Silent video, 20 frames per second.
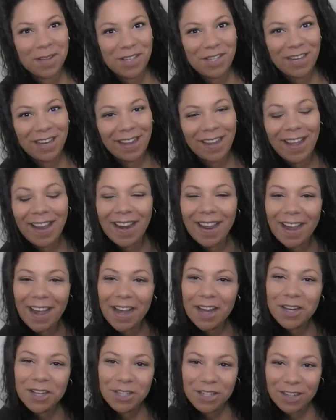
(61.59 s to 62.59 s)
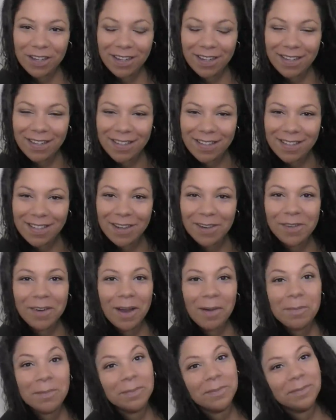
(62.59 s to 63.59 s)
legit and I got insurance so
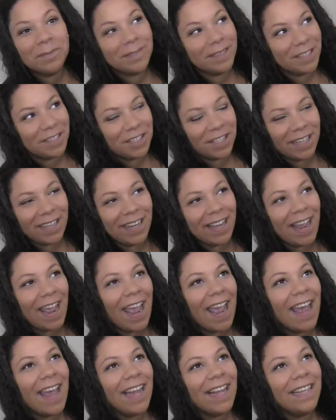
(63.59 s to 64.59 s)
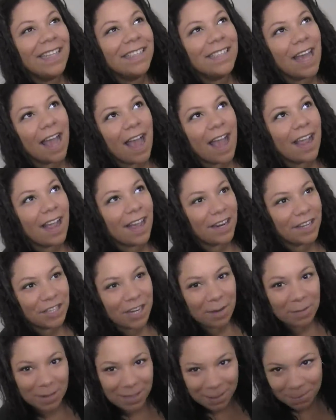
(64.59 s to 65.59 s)
I'm legit and I got a
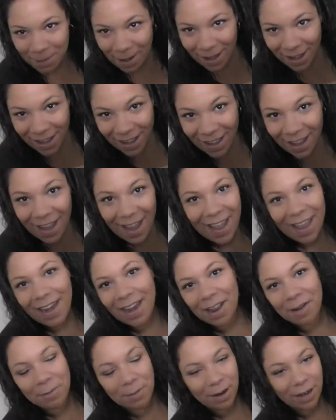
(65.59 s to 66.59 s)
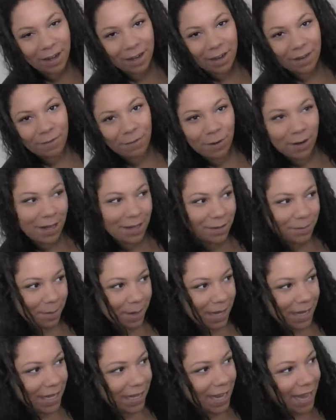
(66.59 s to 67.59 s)
job at a spa and I work four days a
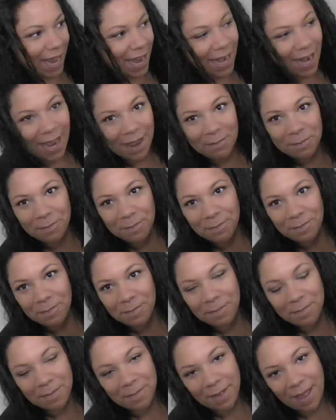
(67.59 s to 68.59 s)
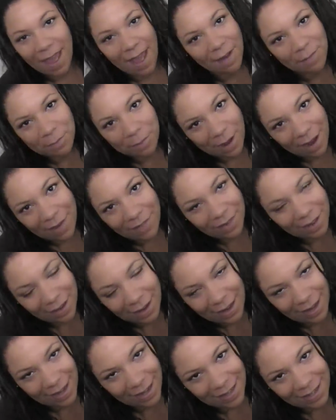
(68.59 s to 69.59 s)
week and I have private
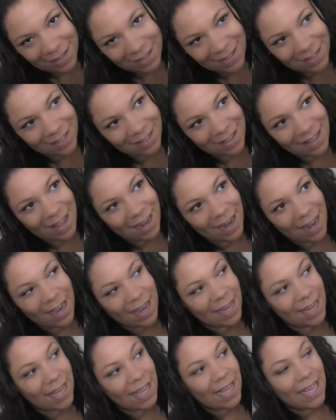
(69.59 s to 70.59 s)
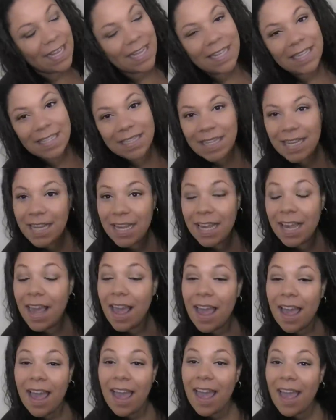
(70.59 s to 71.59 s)
clients that I see
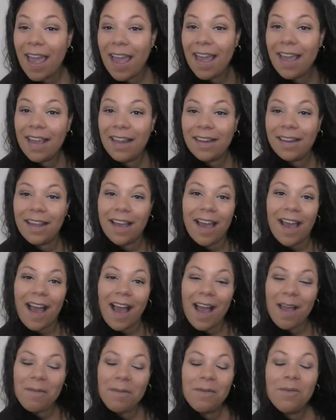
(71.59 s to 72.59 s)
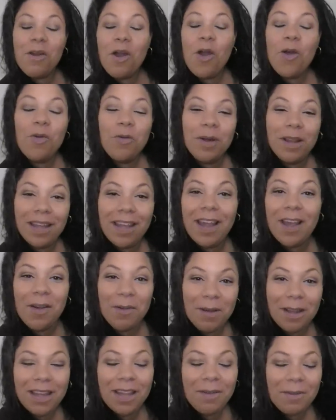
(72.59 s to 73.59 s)
and I've been really
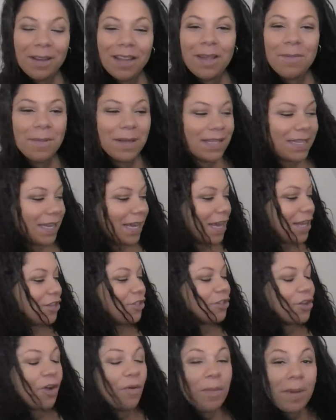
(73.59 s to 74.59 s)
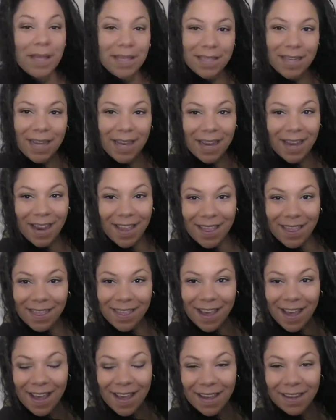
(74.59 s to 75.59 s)
really really busy so busy
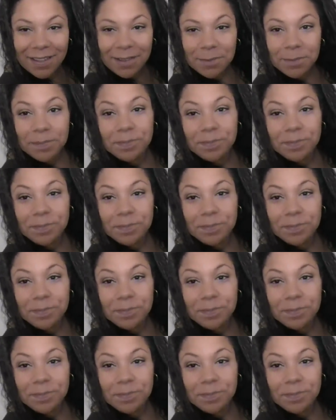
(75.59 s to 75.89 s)
that